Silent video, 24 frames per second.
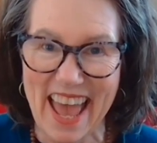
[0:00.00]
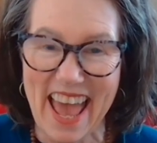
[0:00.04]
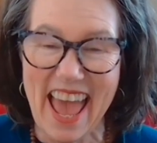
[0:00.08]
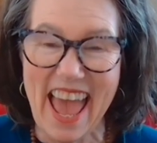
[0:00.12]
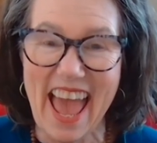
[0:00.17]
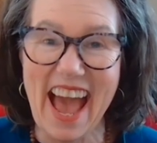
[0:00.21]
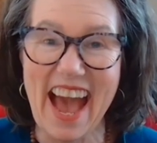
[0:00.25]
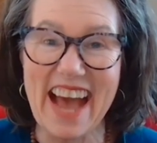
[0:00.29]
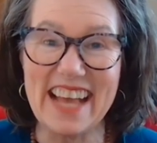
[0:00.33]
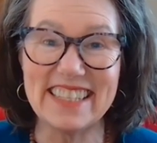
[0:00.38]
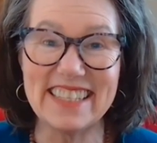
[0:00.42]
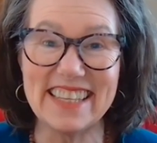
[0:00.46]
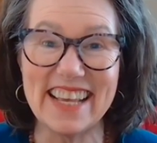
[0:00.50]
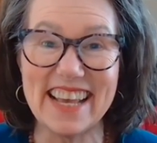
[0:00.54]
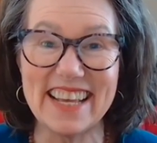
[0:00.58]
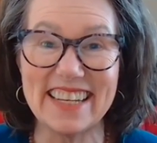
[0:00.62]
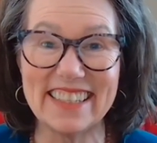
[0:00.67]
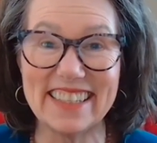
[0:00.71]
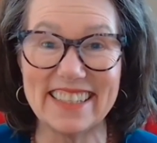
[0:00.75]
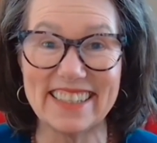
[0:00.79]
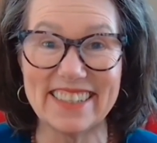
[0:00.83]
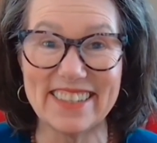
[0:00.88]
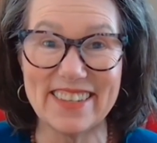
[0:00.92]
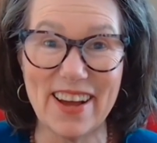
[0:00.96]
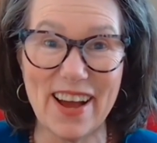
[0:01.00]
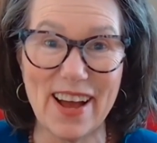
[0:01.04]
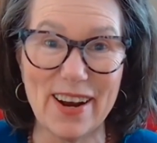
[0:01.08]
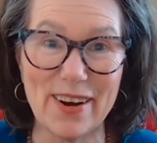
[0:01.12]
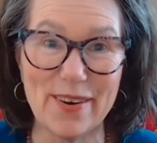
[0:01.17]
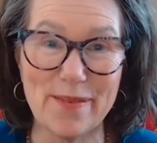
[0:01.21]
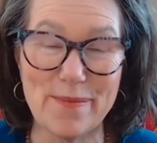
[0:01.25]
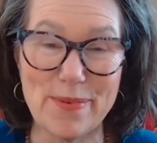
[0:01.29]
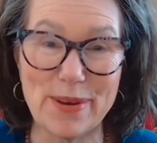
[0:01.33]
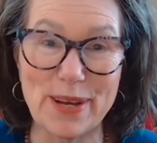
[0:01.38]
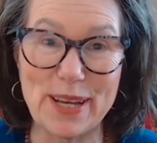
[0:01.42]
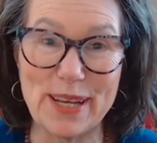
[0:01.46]
I say a little
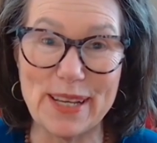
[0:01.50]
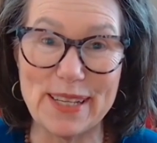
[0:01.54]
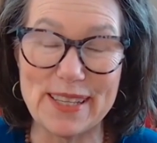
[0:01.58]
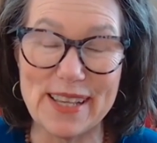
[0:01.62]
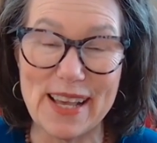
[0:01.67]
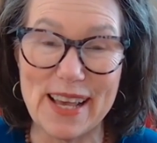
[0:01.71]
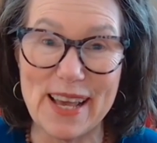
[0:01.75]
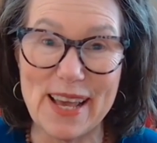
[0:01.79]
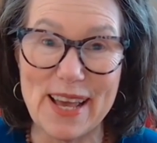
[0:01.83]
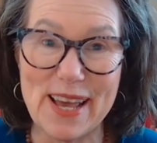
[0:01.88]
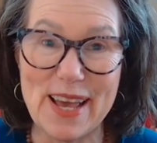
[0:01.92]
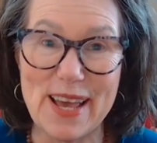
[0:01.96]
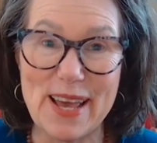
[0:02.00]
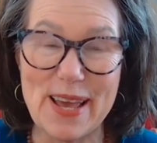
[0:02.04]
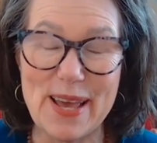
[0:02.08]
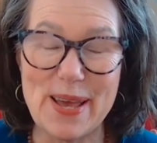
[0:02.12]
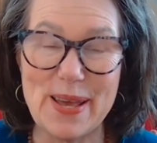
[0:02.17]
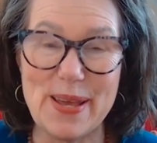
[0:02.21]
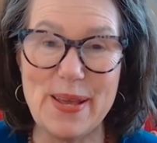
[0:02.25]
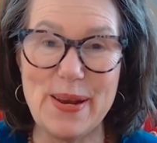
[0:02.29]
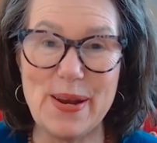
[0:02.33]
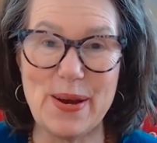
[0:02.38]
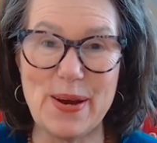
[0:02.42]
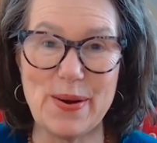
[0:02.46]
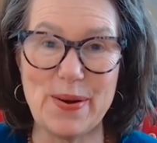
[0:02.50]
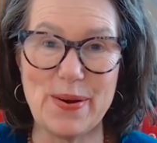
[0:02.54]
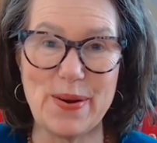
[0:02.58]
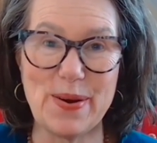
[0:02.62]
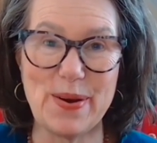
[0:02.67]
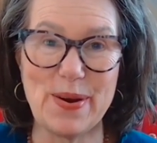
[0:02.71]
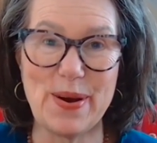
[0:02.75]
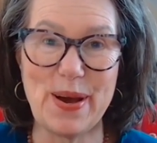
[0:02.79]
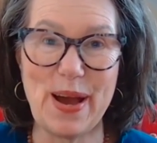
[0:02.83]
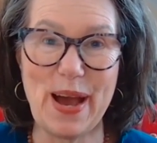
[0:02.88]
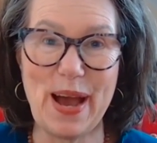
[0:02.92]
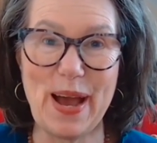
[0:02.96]
taller because, you know,
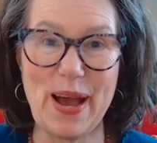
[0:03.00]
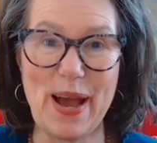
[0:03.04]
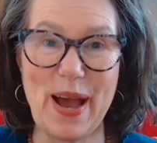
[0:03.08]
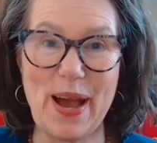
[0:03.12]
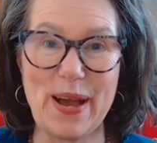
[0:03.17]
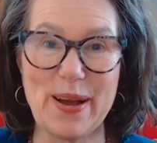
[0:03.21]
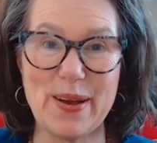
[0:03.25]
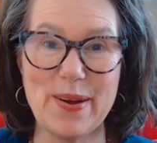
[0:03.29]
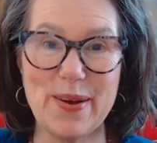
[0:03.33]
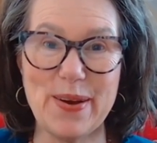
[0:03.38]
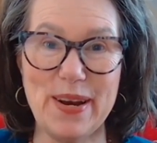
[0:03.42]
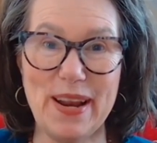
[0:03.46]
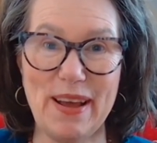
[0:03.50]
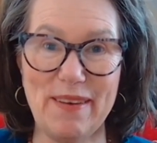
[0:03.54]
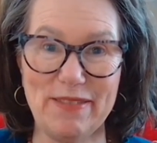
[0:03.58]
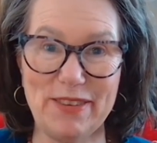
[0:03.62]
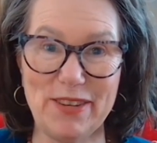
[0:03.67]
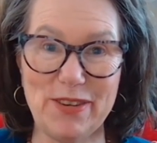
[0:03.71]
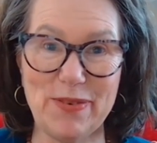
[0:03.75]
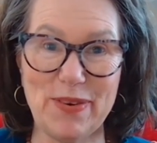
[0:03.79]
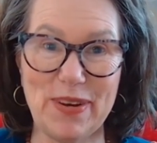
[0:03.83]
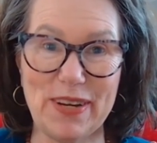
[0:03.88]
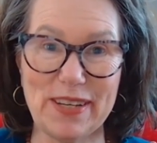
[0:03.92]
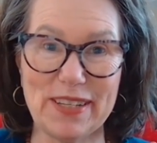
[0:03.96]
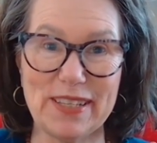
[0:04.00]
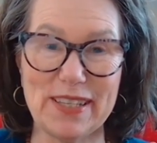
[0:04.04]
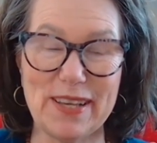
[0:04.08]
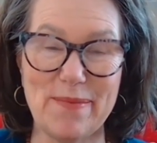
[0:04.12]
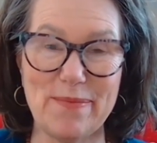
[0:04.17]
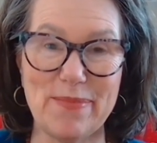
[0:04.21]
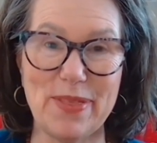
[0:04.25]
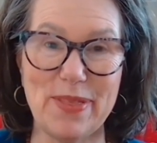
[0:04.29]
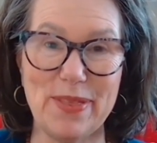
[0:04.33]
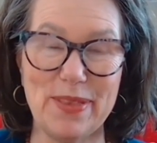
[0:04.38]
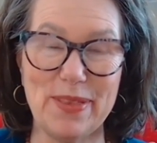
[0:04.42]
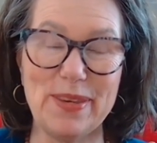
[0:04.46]
I could have shrunk some
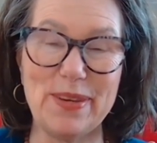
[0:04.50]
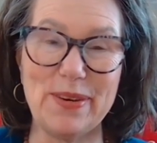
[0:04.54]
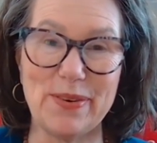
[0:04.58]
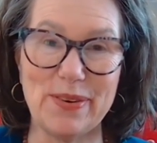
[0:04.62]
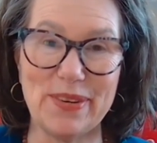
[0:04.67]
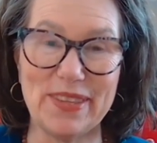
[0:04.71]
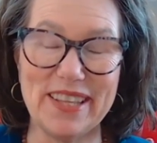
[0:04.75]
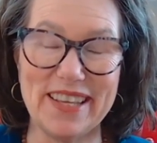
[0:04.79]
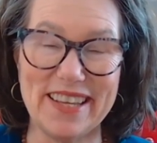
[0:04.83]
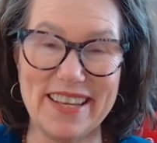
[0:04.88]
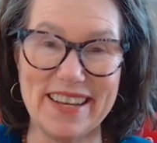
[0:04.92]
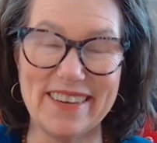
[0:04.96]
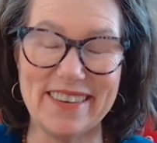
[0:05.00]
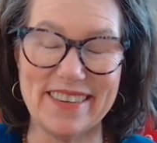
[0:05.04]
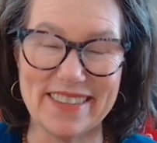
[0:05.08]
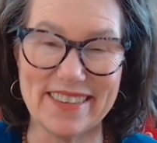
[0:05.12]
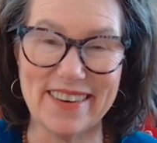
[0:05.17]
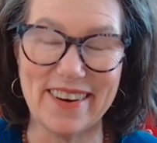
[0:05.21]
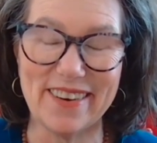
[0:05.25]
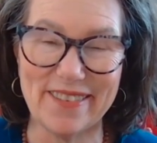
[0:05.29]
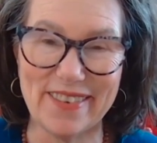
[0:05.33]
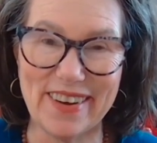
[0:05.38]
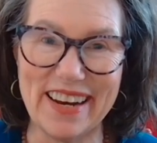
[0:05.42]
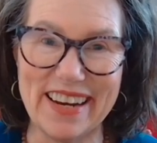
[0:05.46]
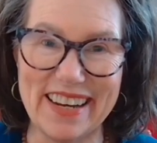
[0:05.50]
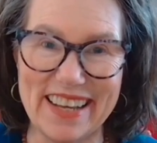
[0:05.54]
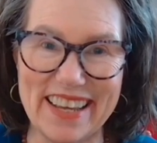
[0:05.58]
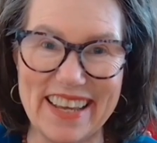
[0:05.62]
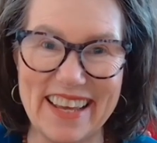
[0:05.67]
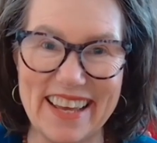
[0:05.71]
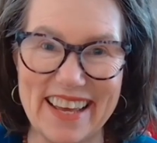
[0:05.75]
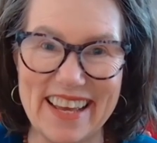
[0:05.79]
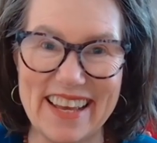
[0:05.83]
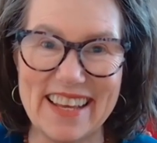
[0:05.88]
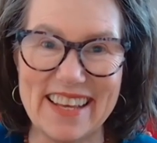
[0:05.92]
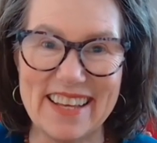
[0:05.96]
during the years already.
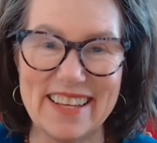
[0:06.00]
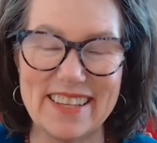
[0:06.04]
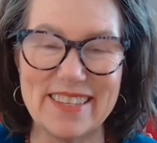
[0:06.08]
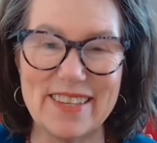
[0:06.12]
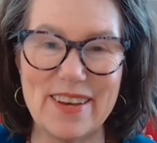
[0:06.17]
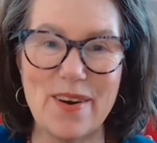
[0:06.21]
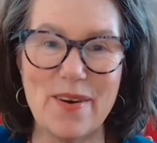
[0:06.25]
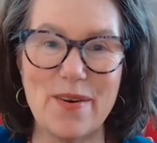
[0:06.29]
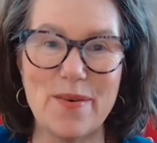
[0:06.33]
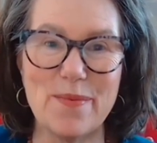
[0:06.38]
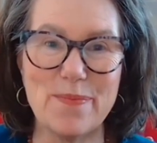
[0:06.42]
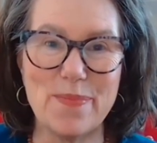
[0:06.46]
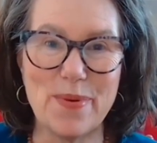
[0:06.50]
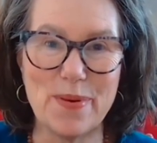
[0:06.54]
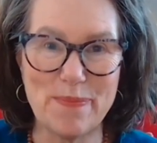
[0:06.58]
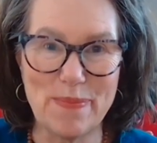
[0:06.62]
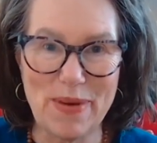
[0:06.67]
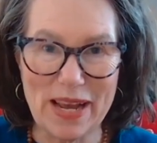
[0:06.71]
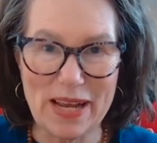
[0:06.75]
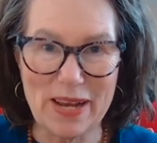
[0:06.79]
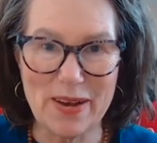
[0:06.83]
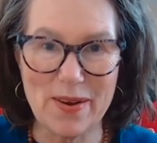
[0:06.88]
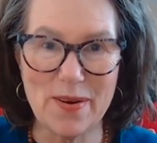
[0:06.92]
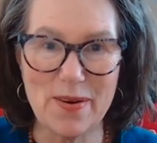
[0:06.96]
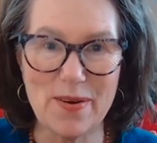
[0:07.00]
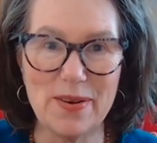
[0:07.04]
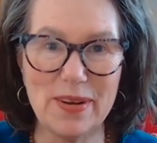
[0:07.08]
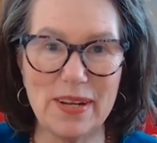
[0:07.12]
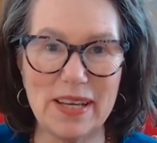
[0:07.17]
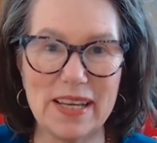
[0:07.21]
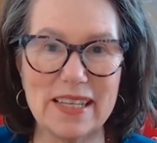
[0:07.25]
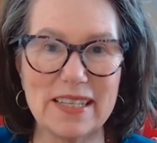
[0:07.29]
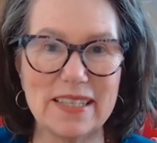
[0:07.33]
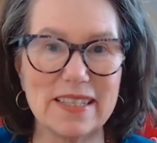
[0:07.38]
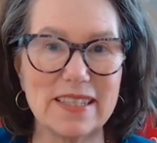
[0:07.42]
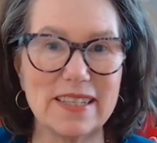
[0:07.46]
So, but my goal
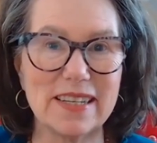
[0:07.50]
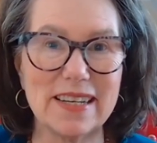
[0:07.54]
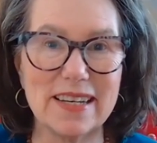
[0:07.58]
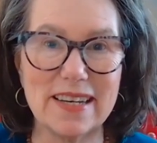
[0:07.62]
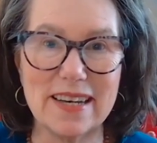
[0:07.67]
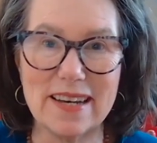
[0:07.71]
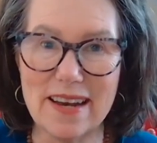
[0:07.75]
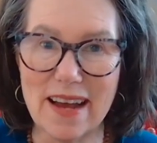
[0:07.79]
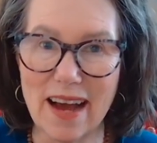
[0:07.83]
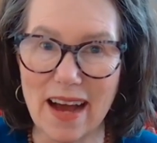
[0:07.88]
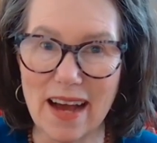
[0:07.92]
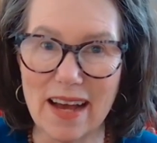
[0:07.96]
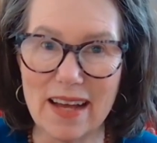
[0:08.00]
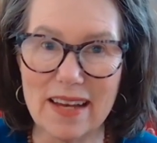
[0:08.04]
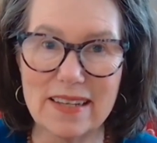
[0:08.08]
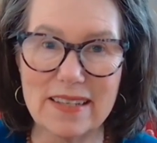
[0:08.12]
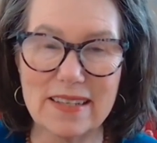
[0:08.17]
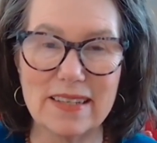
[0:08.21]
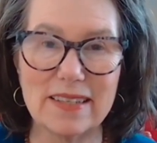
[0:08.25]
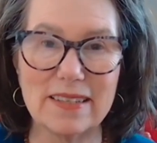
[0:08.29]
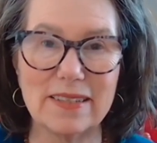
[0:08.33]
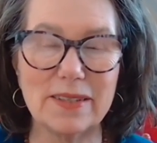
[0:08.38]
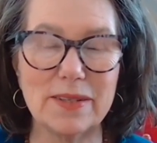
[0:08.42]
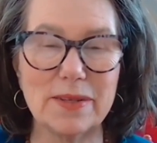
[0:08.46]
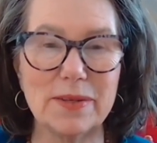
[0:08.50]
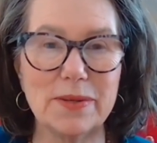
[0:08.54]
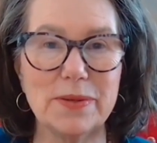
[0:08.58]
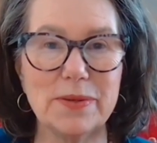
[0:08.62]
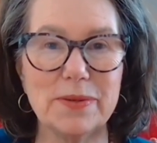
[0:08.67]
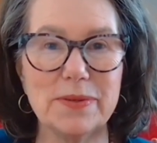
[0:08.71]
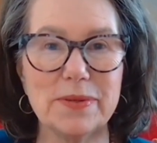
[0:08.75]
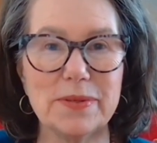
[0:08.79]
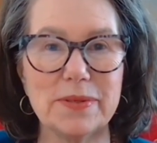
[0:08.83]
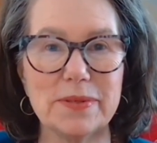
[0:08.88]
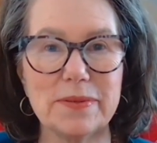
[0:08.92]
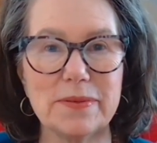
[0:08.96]
is to not
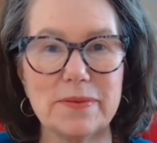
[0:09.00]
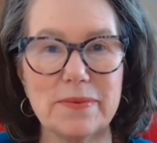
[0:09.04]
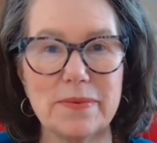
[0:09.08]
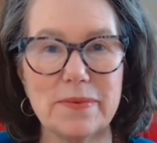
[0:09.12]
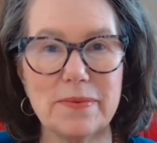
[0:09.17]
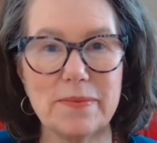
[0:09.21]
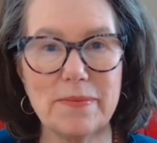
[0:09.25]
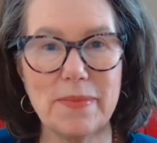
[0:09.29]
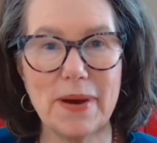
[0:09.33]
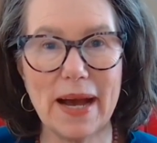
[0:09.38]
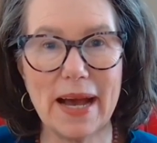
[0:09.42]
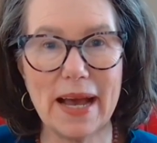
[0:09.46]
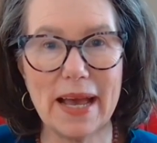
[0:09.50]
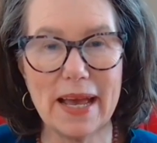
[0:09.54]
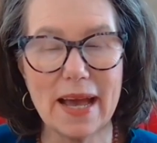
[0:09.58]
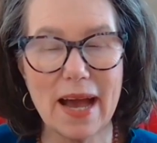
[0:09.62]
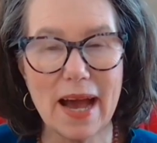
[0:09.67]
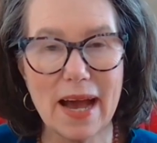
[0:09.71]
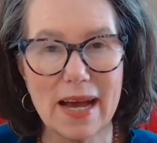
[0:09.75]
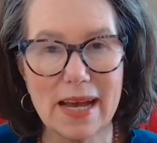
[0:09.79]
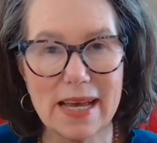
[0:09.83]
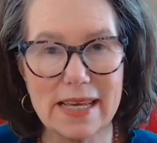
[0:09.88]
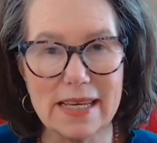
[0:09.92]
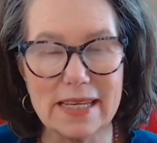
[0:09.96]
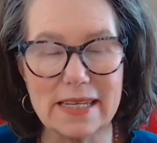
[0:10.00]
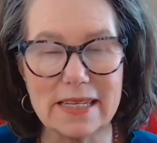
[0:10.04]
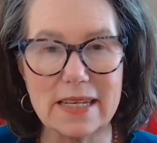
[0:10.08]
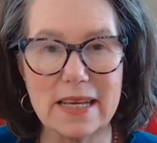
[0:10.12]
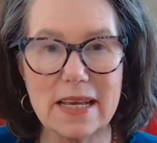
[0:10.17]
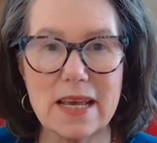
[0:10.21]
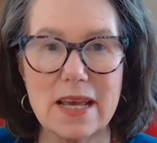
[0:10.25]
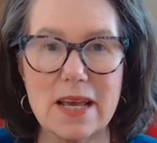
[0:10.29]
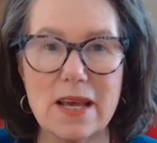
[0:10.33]
lose my height.